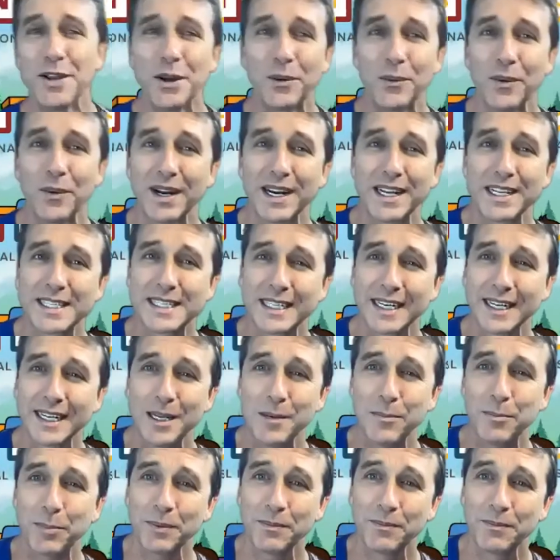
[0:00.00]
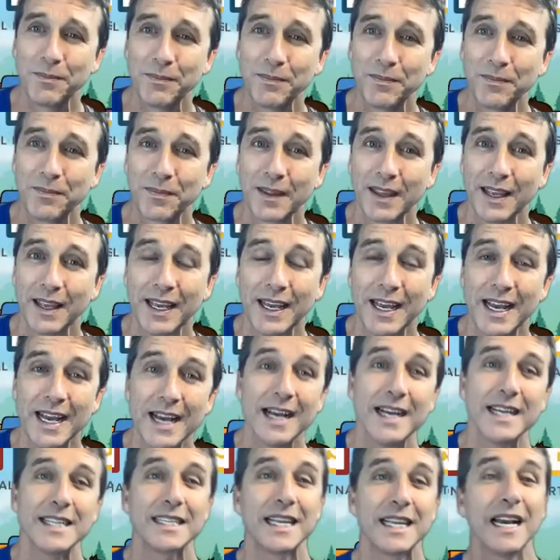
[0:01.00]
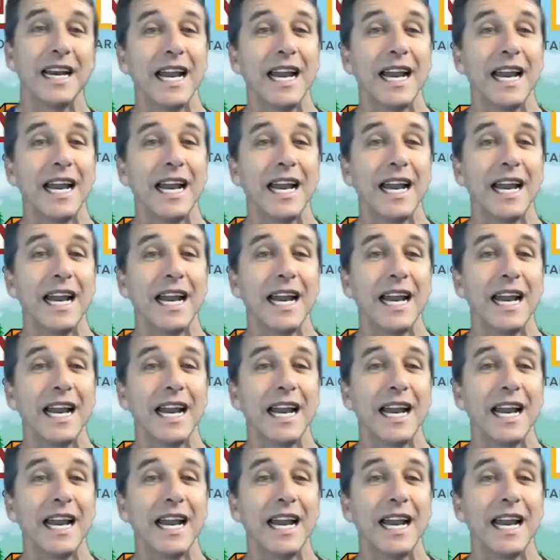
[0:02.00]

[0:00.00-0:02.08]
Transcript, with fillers: you want to sleep. Oh, okay.